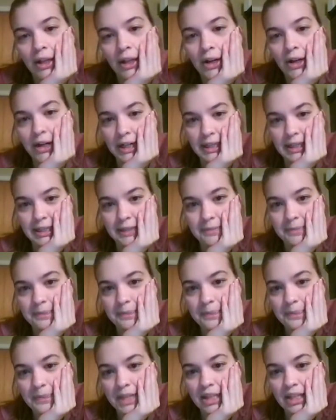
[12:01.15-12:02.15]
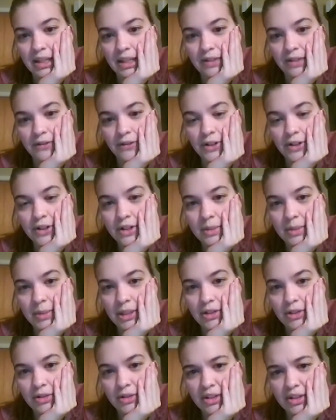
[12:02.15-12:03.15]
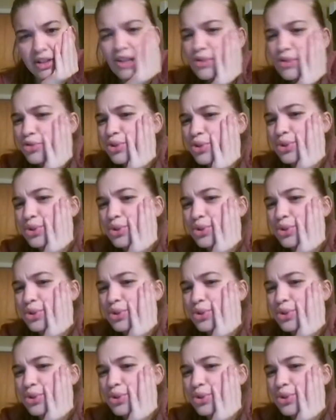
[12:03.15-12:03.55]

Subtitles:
All right, the first special, it's called